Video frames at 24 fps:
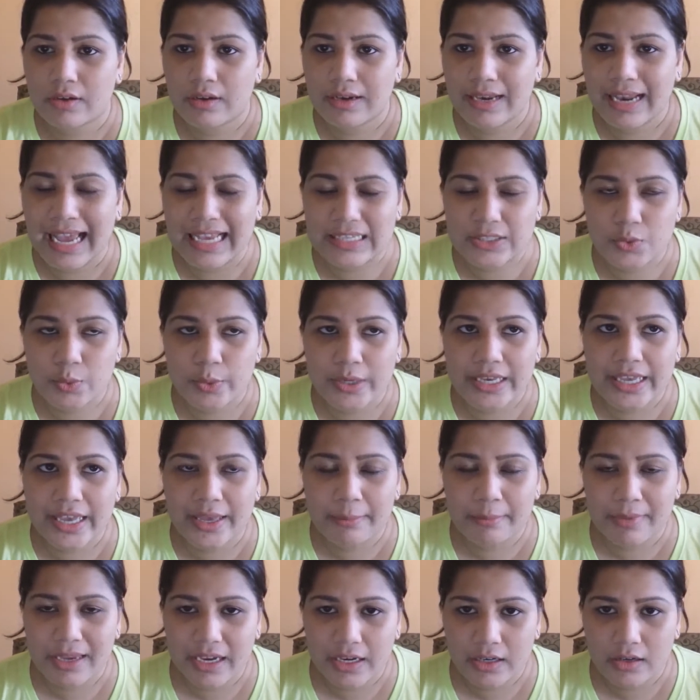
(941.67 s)
last week
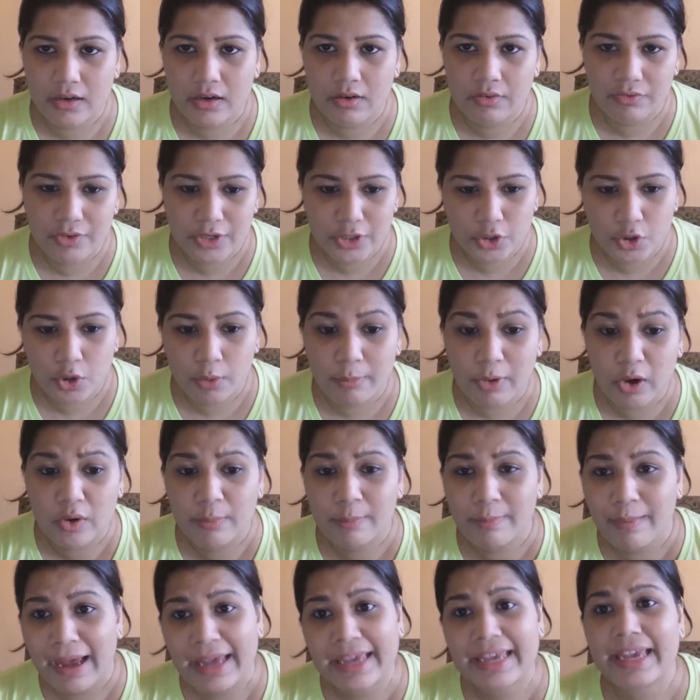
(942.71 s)
I made a video
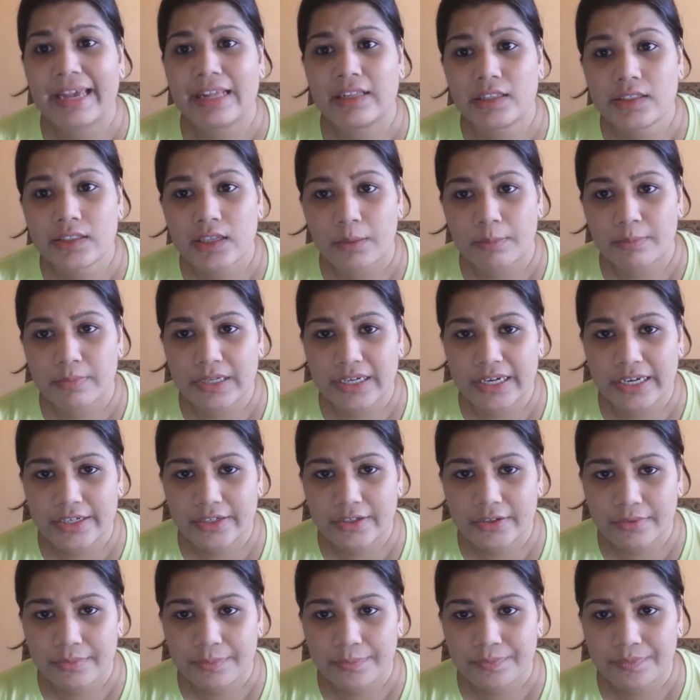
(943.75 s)
about my health
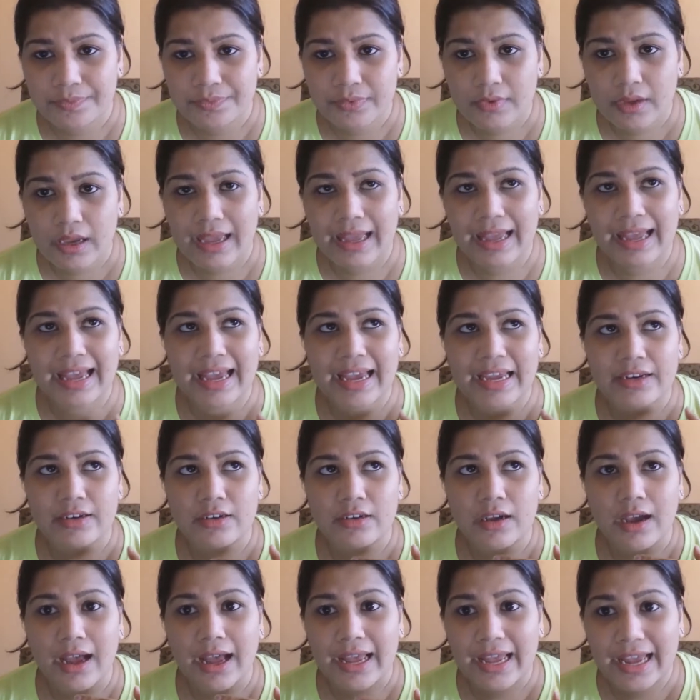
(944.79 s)
update
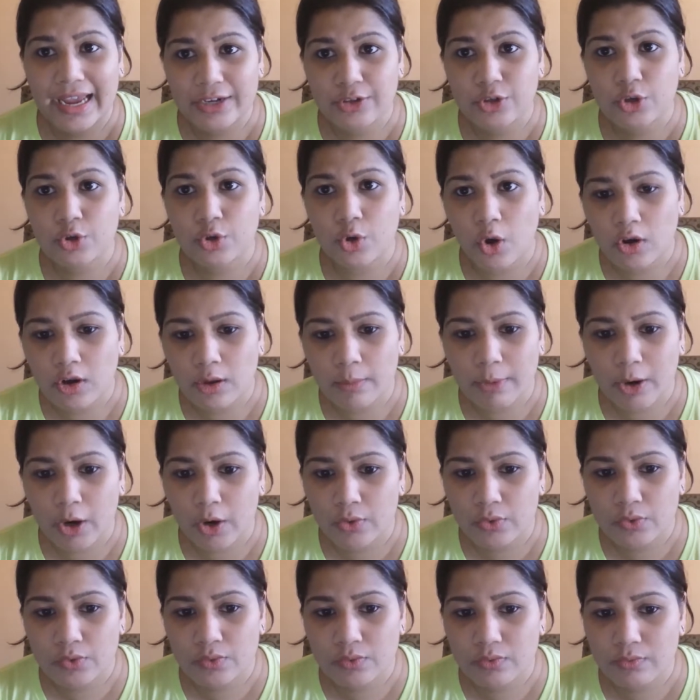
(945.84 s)
and I had to talk
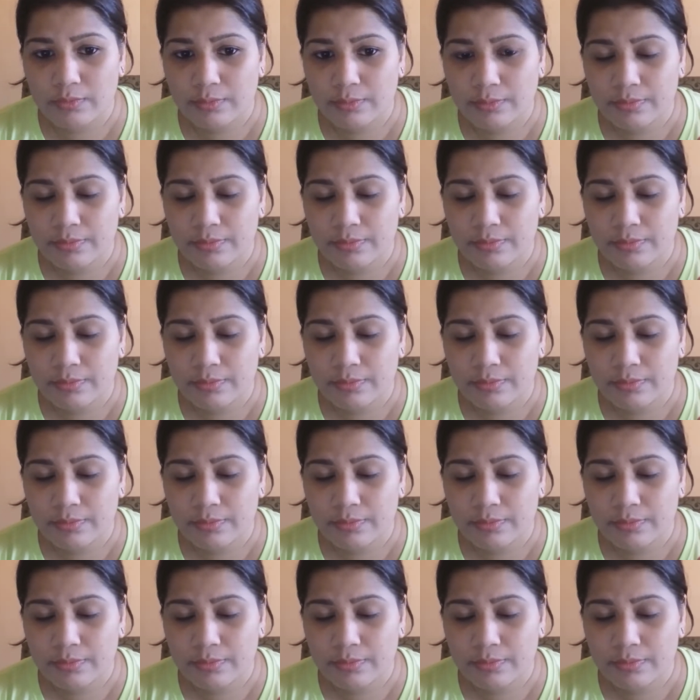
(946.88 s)
about